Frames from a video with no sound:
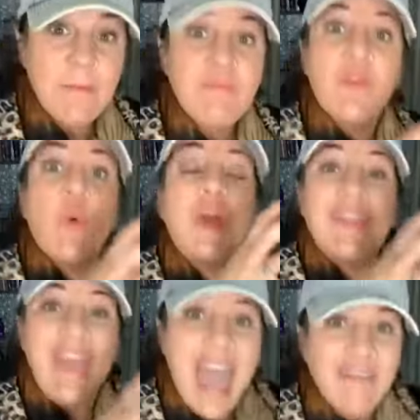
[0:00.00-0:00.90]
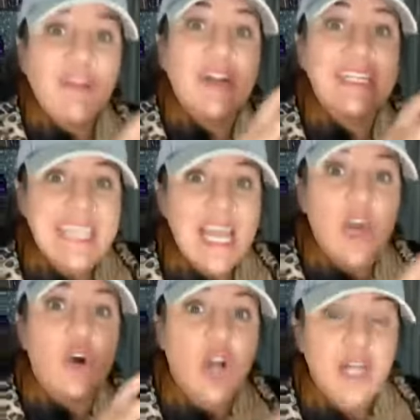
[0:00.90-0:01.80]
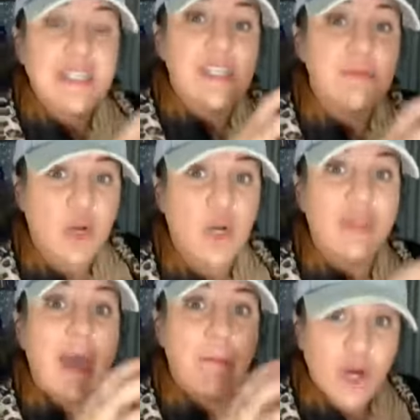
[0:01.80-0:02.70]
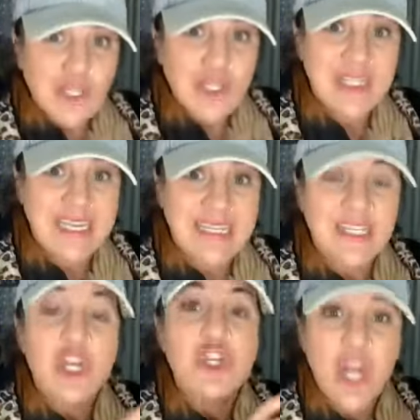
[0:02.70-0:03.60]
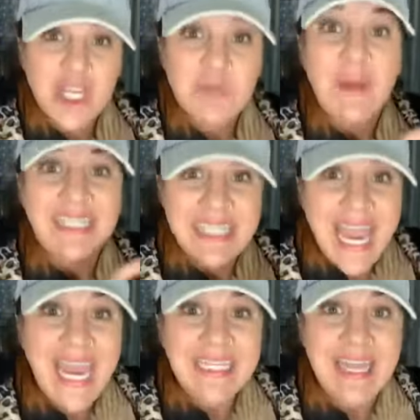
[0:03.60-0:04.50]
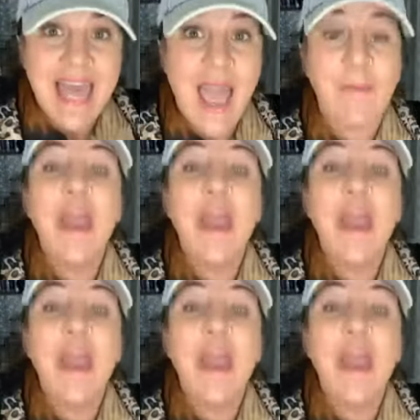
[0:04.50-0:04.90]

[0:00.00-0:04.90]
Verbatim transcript: with every single customer that purchases just by saying to them,